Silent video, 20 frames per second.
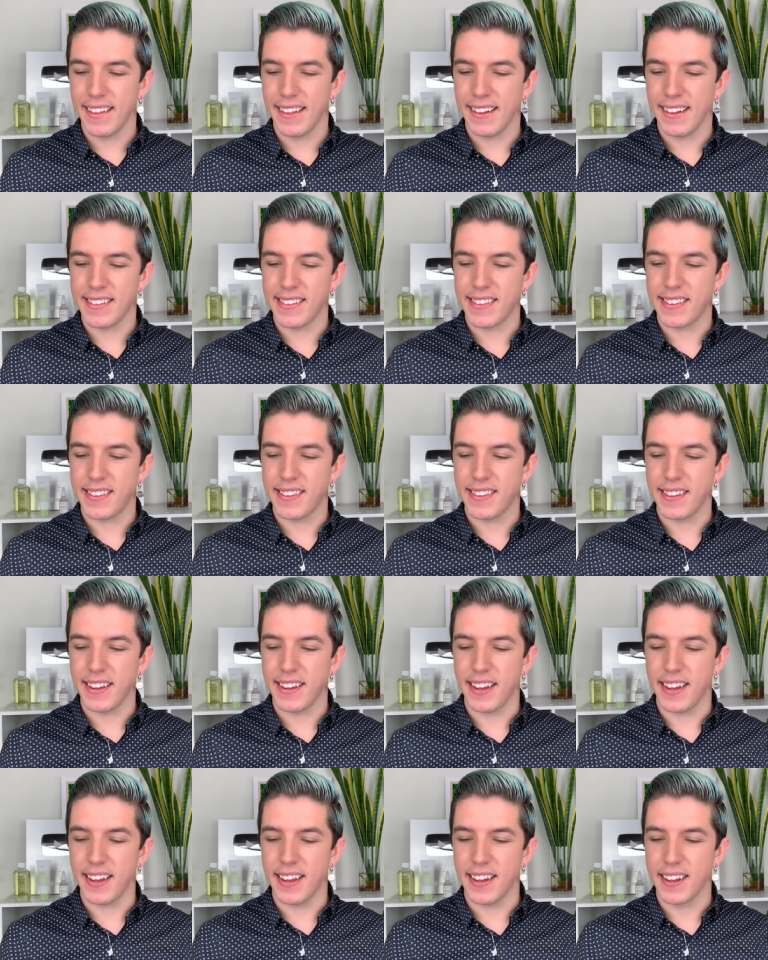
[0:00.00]
Let's
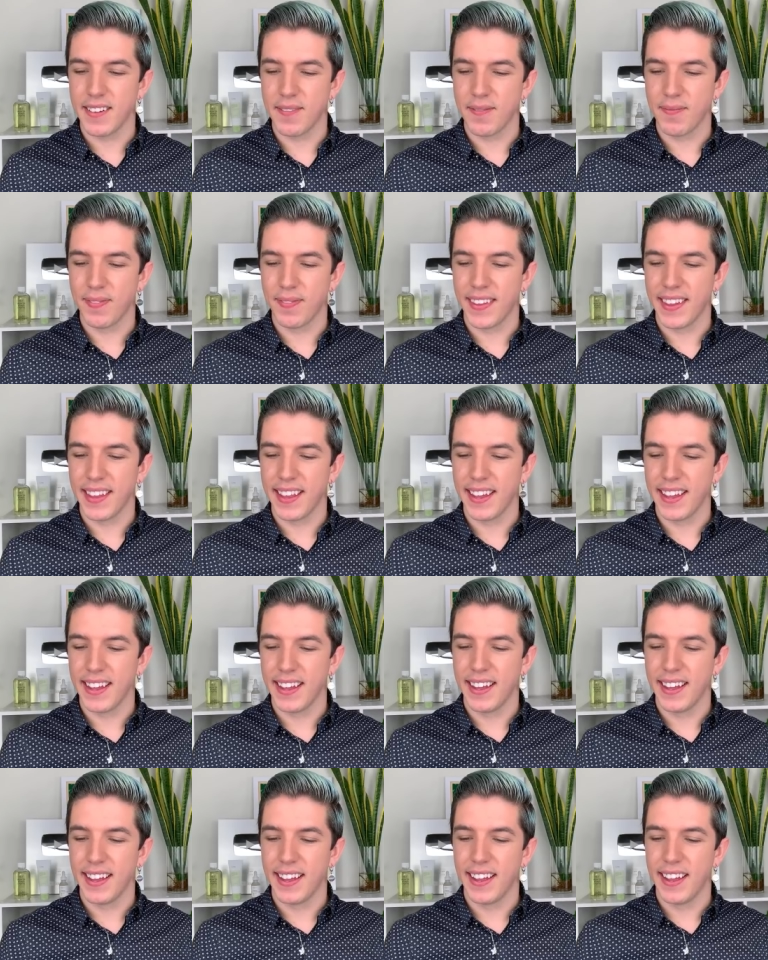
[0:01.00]
see.
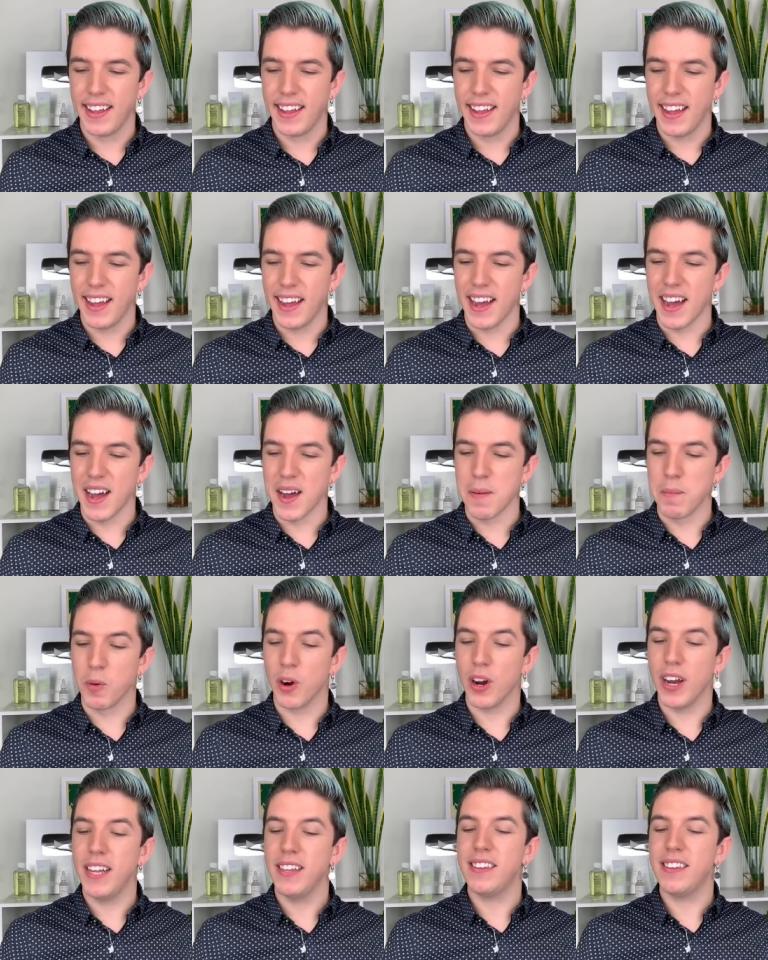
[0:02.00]
Um,
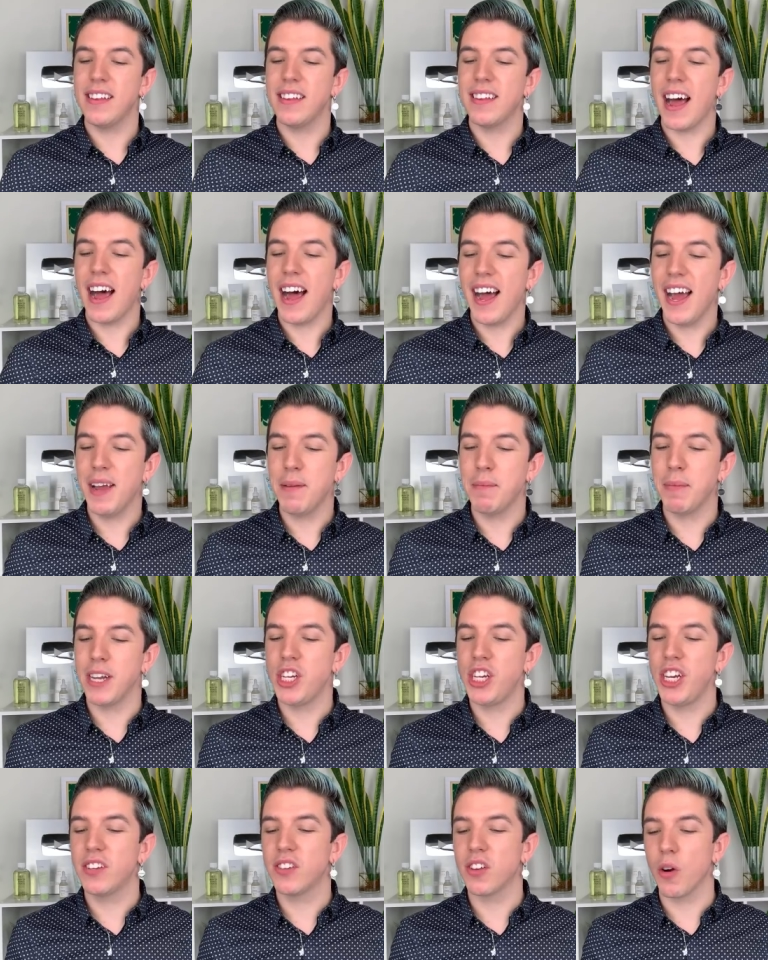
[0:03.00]
Maureen says, hi, my
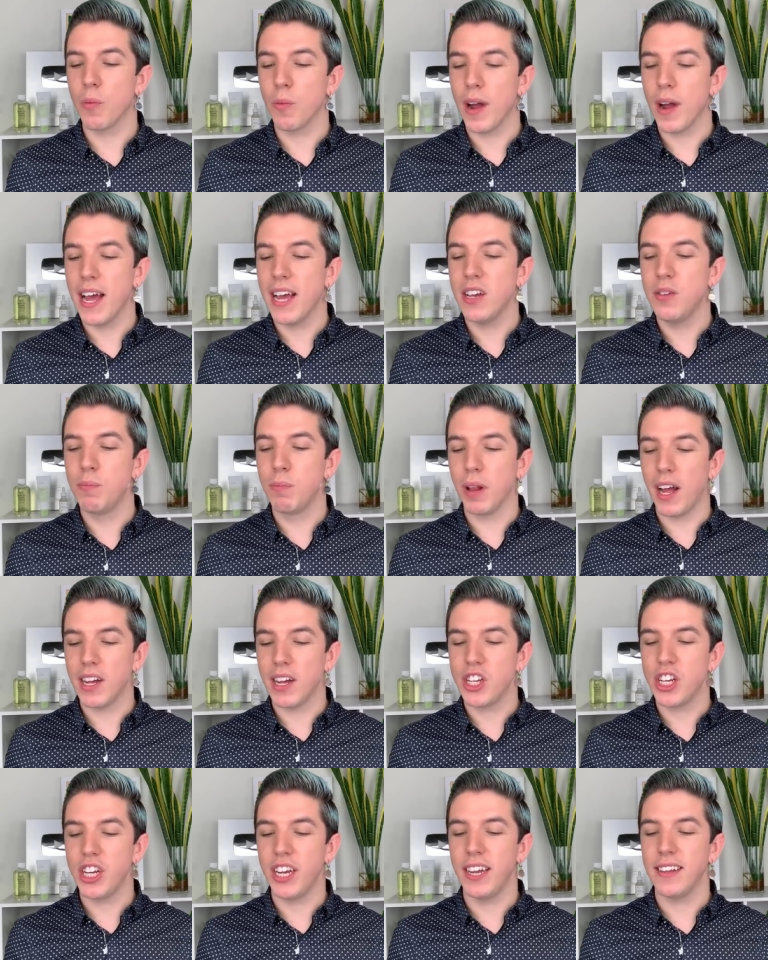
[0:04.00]
cheeks are red,
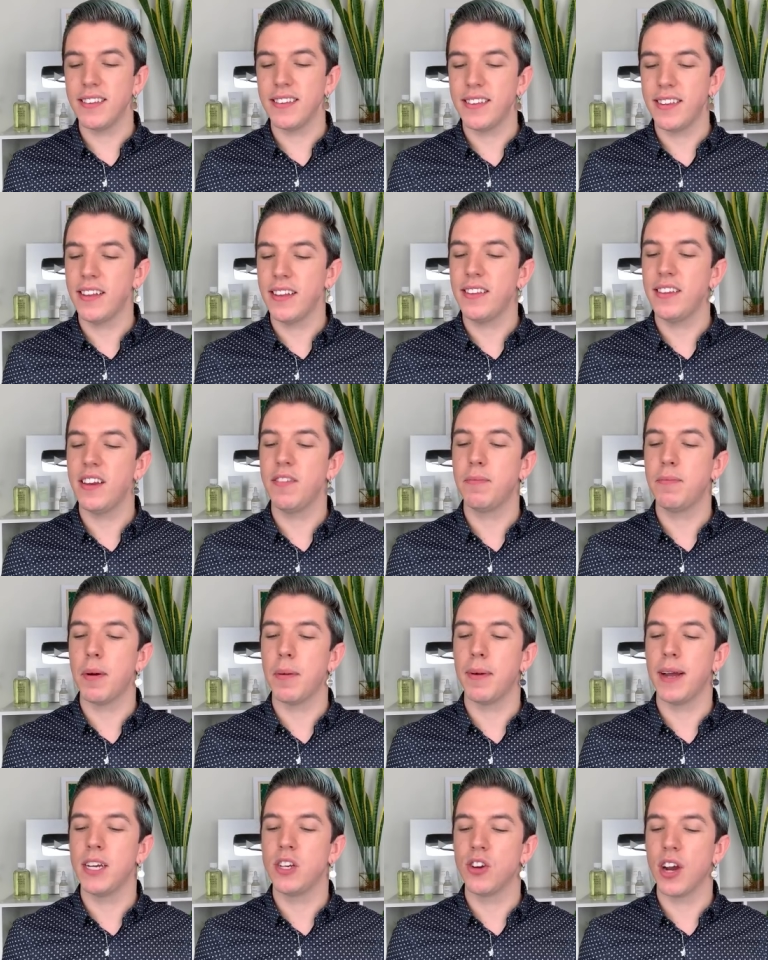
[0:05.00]
blotchy, and sensitive, but
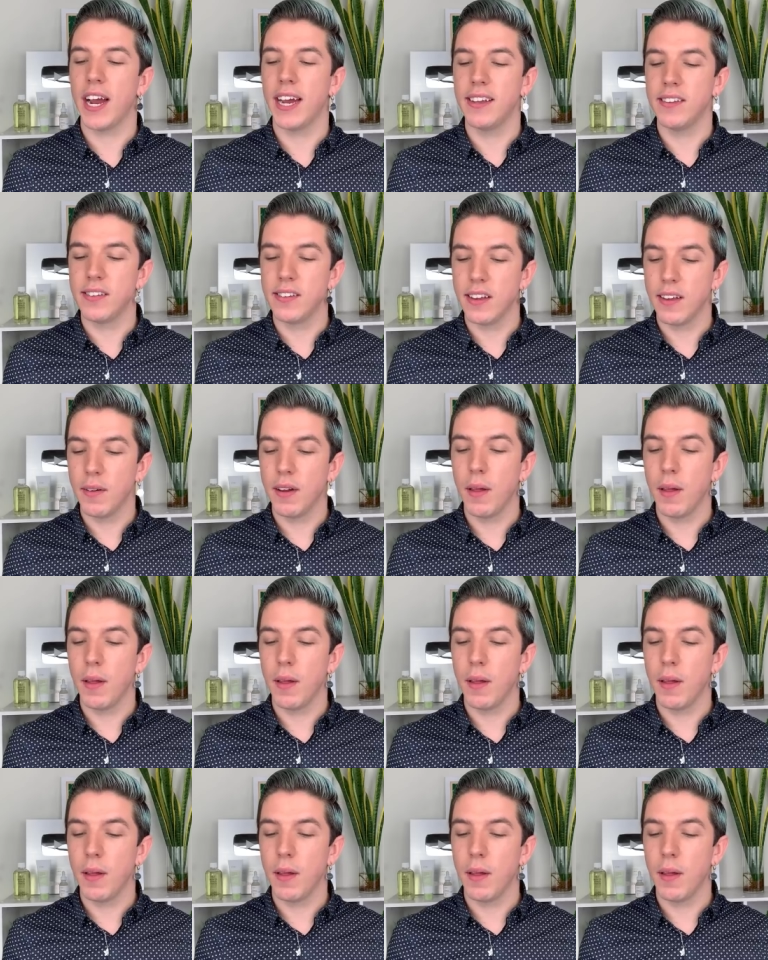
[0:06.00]
my dry is